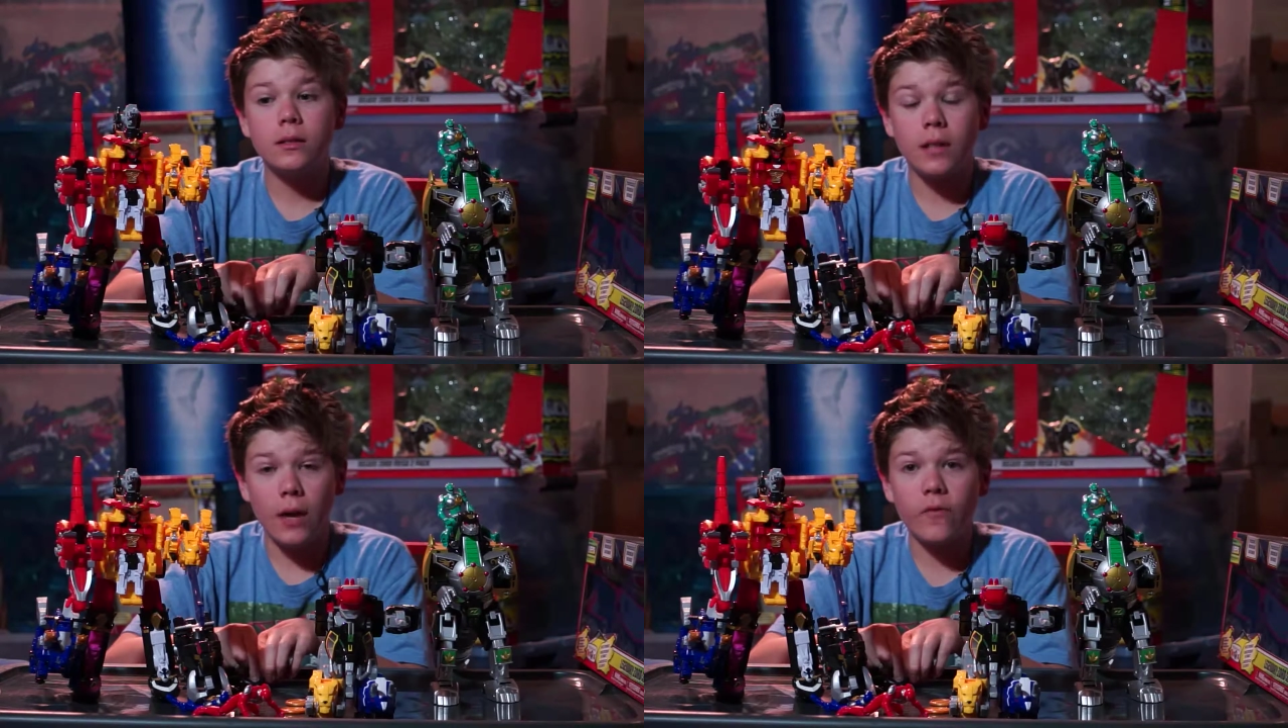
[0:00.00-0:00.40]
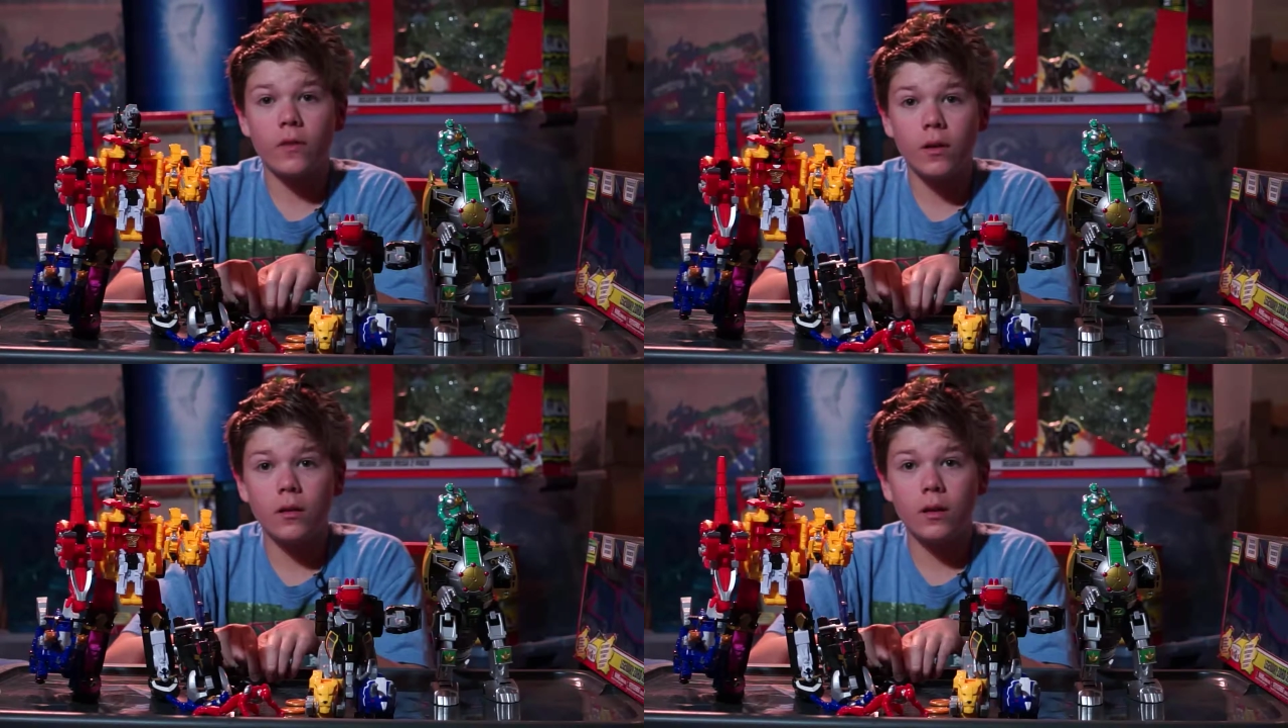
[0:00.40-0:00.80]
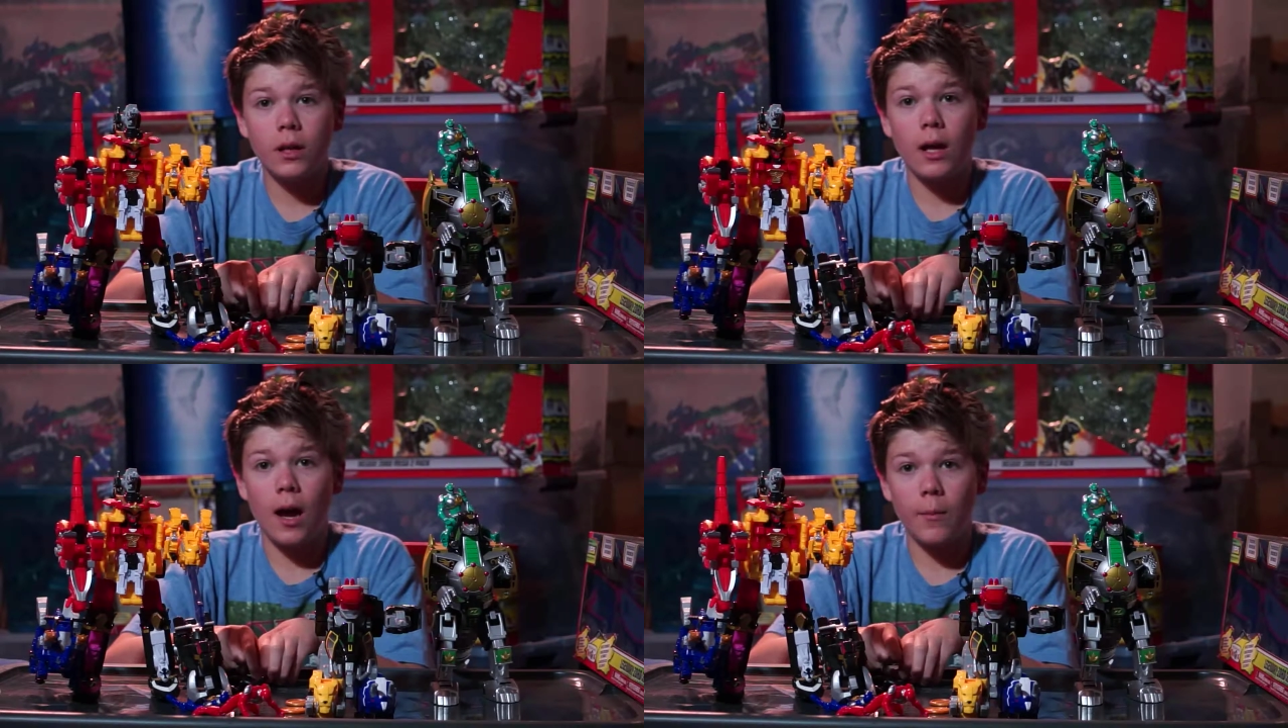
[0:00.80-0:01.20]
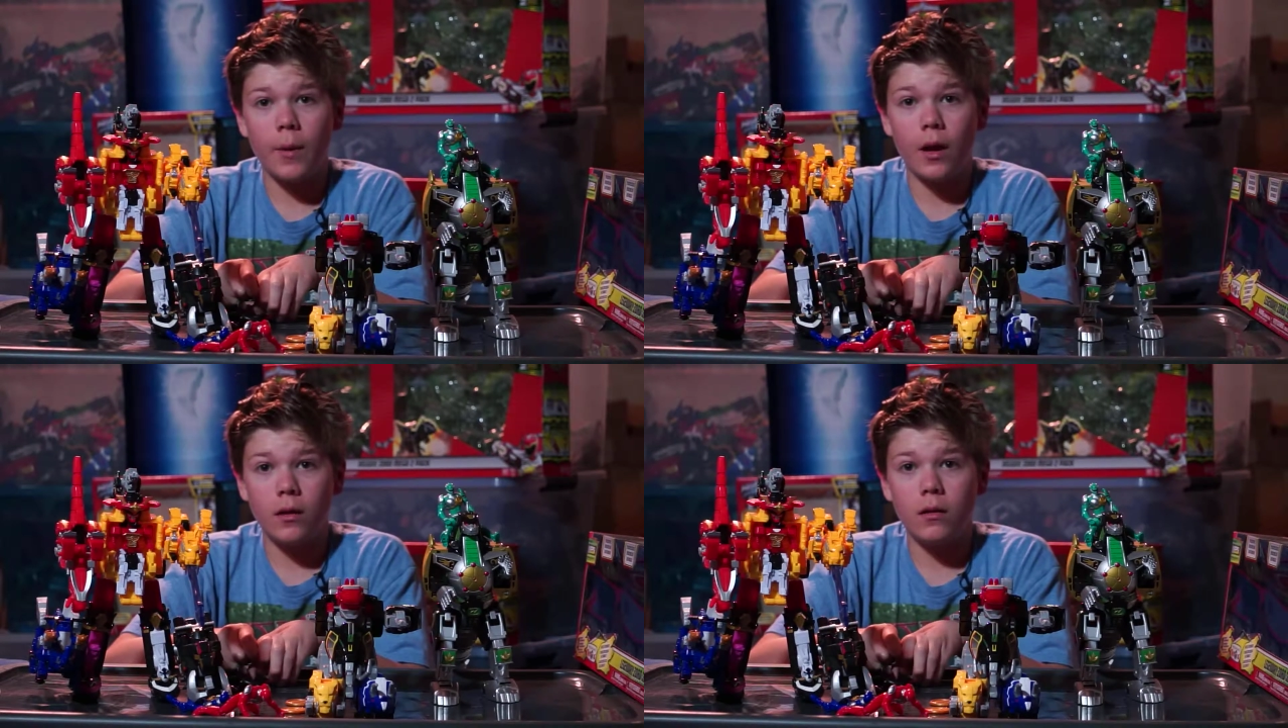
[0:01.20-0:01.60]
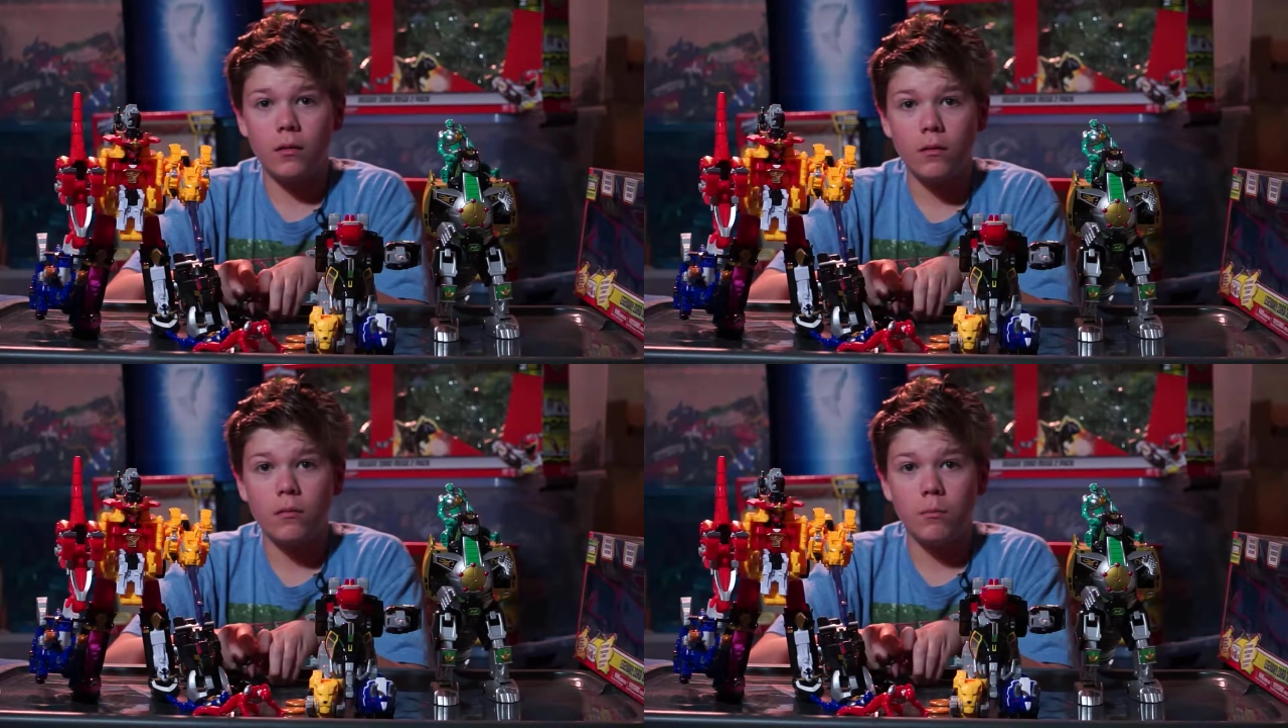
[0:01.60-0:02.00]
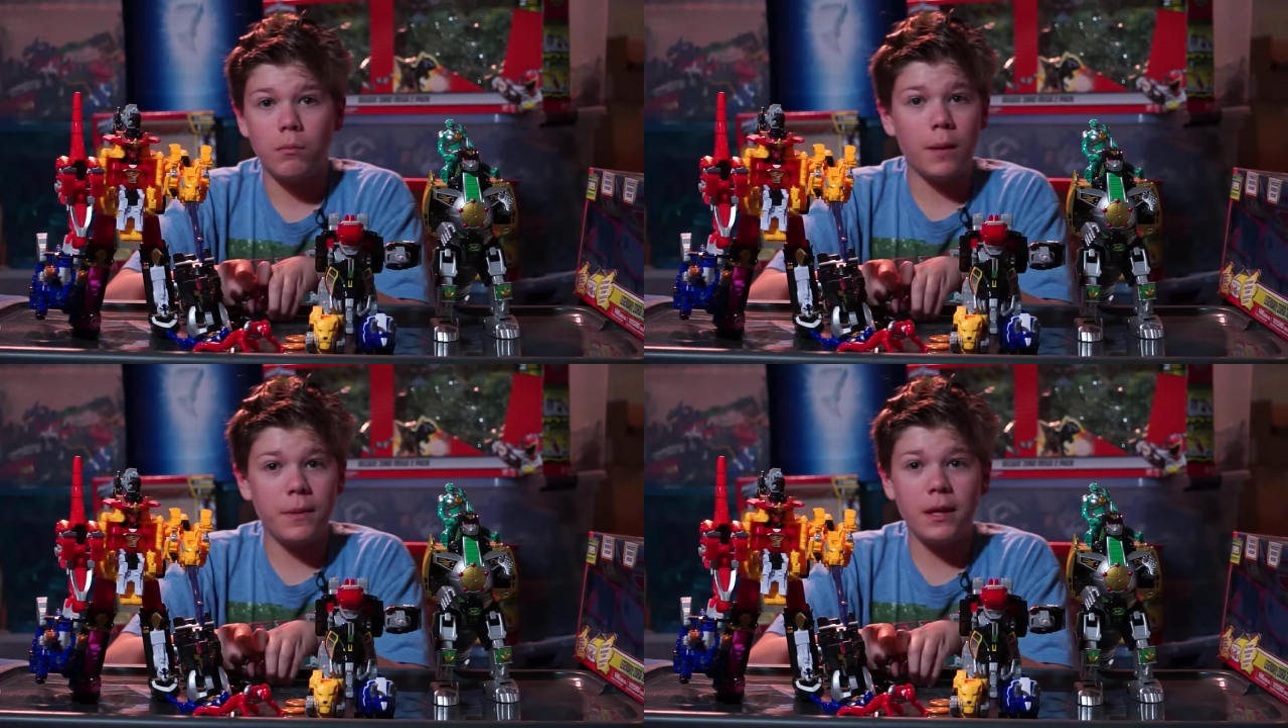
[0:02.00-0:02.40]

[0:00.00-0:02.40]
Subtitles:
Definitely comment, maybe